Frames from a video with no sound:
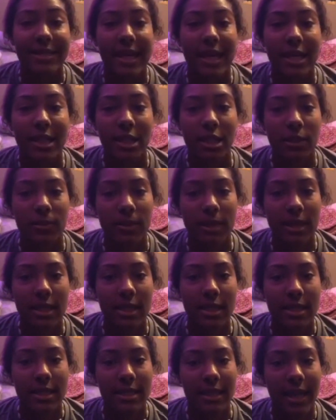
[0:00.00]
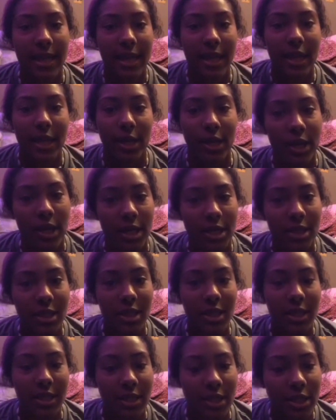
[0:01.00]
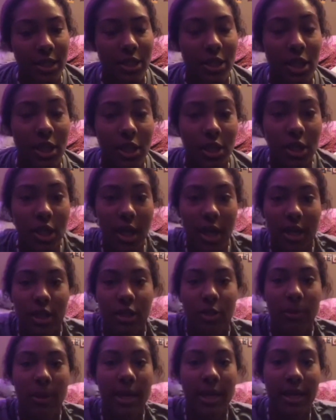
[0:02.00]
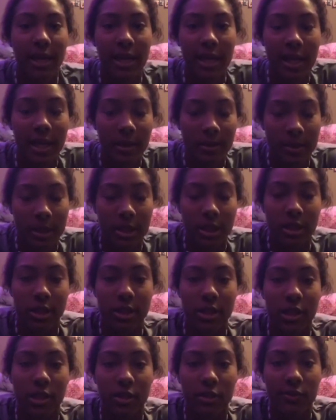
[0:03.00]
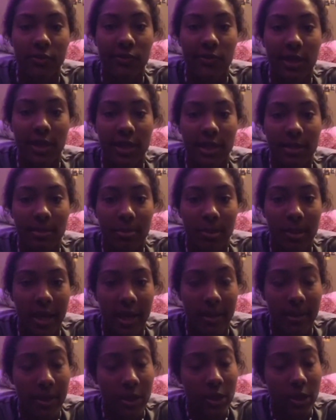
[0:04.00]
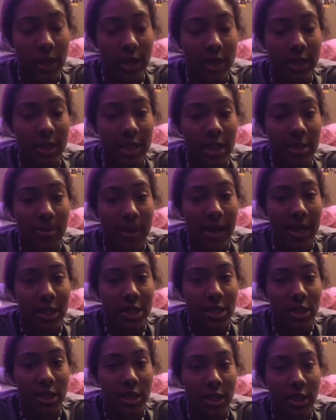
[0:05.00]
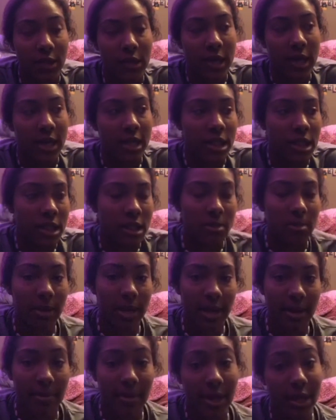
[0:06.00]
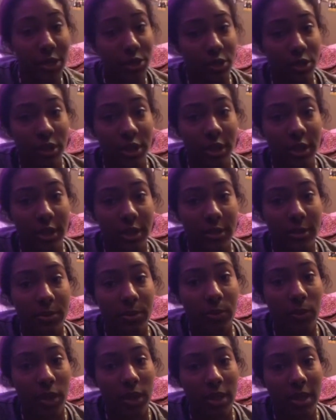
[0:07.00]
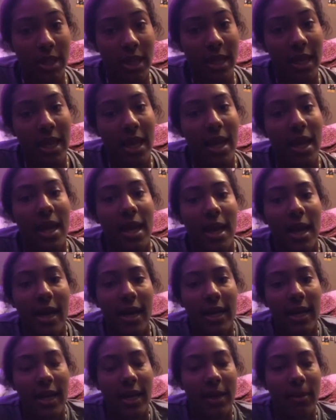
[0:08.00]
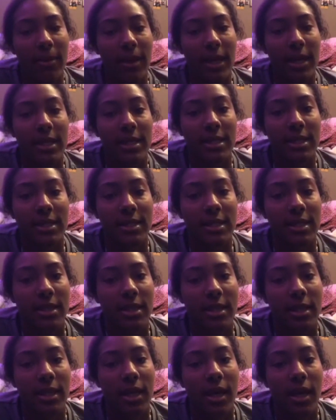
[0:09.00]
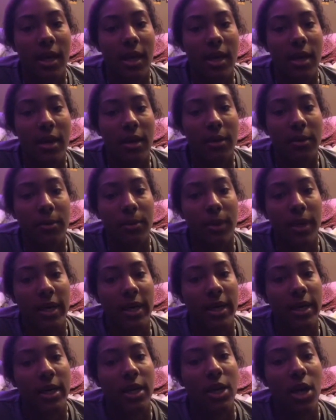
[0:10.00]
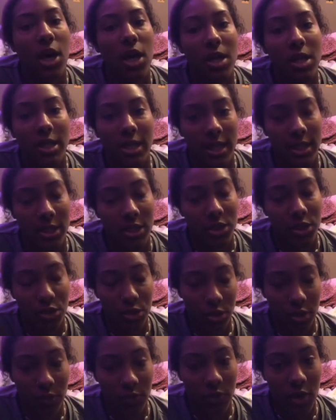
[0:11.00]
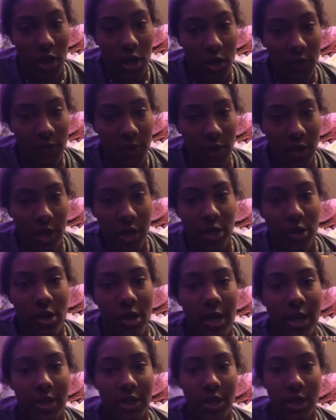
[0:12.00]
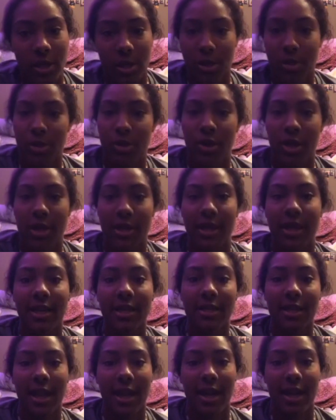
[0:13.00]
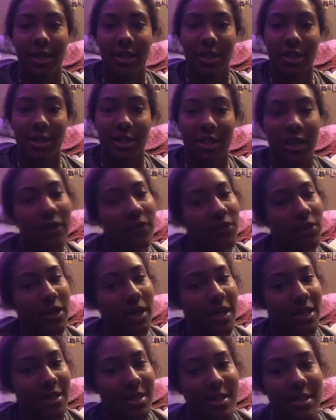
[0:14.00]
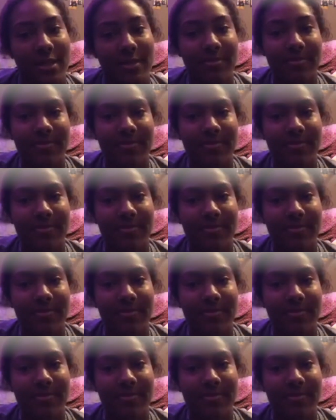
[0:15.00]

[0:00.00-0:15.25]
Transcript: I just wanted to say congratulations on graduating. It was so fun playing with you guys this past year. You guys just made my junior year worth it, and I can't wait to see what college has in store for all of you. I know you guys are going to do great things, and I just love you guys.